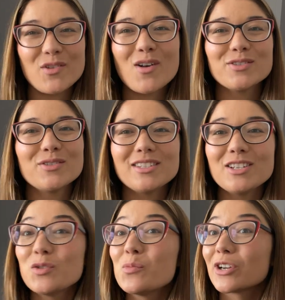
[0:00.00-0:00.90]
You'll also
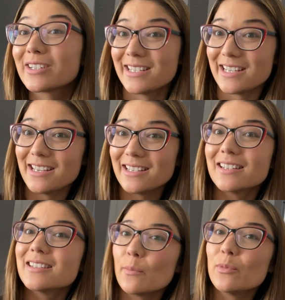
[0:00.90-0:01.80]
see turmeric teas
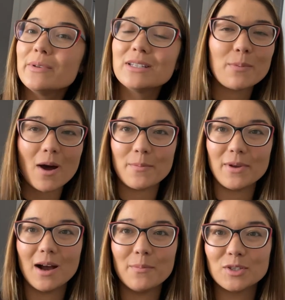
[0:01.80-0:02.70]
and supplements
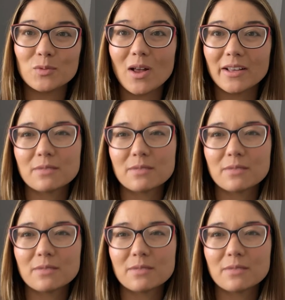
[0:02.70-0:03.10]
popping up as well,